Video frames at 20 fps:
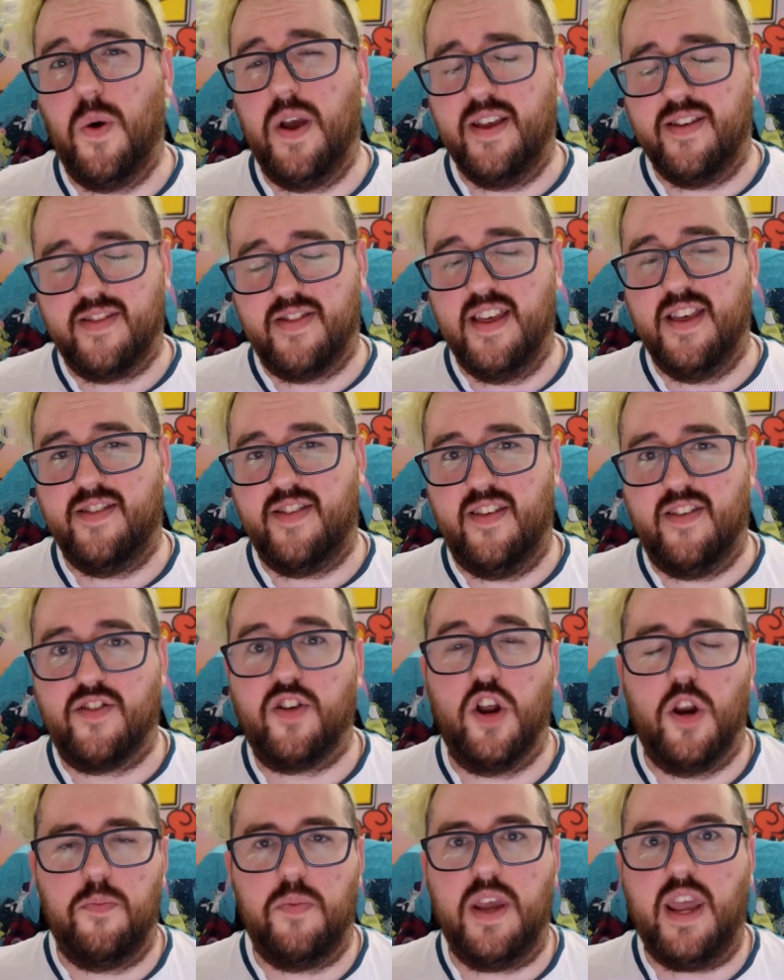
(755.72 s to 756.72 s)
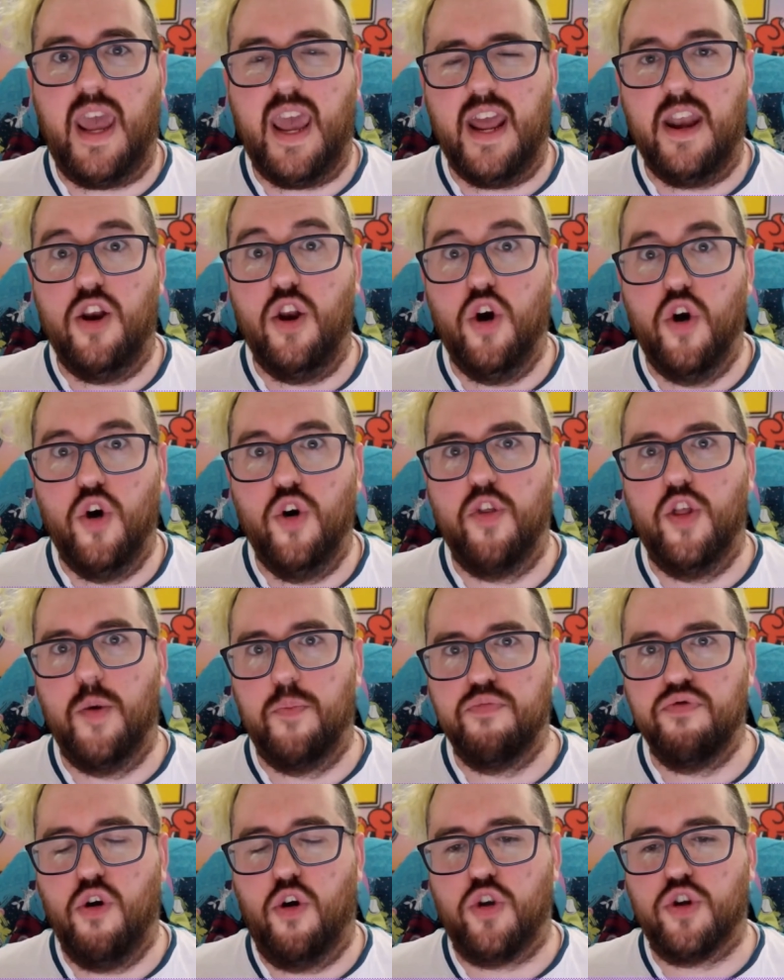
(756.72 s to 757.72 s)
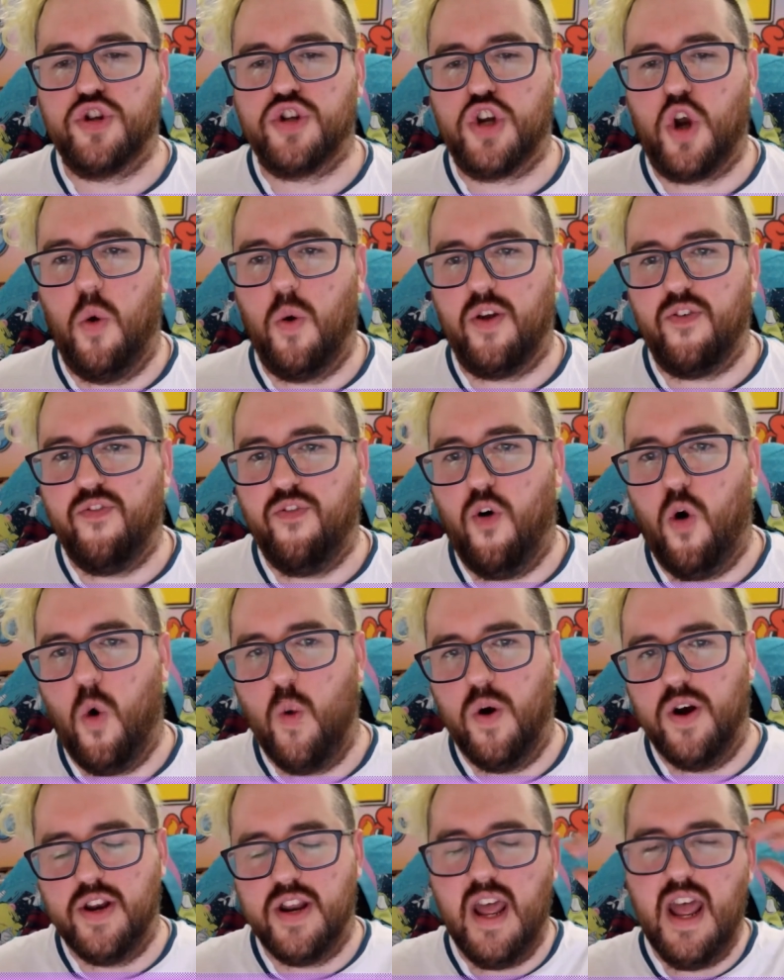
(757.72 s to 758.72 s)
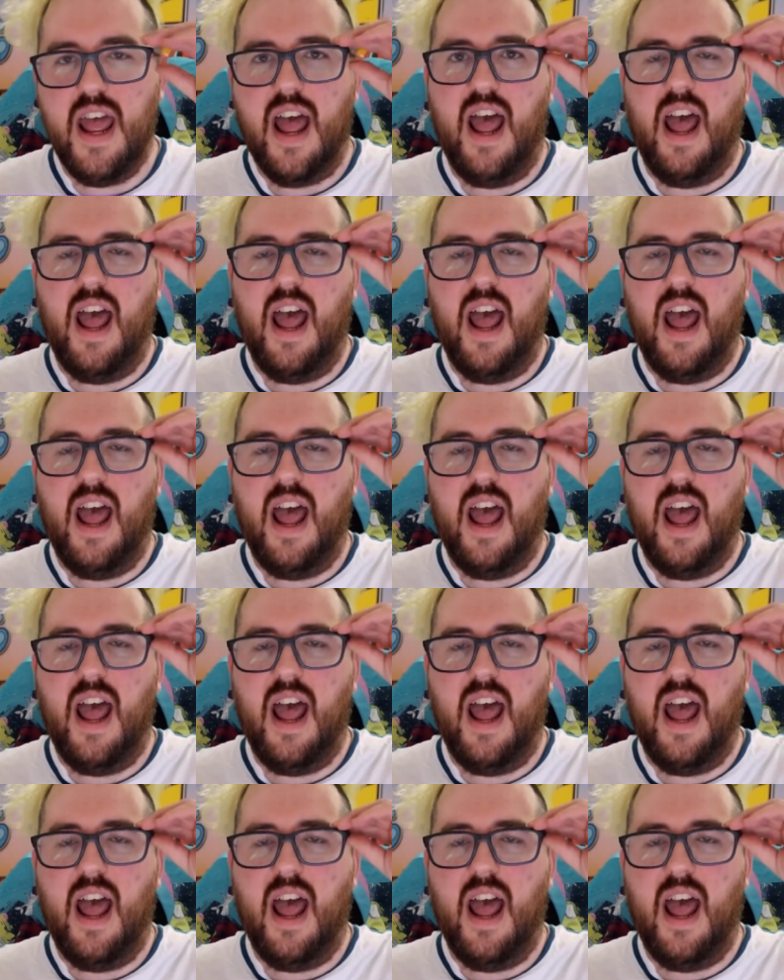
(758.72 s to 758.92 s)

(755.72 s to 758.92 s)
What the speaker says: is this is going to be in other products going forward.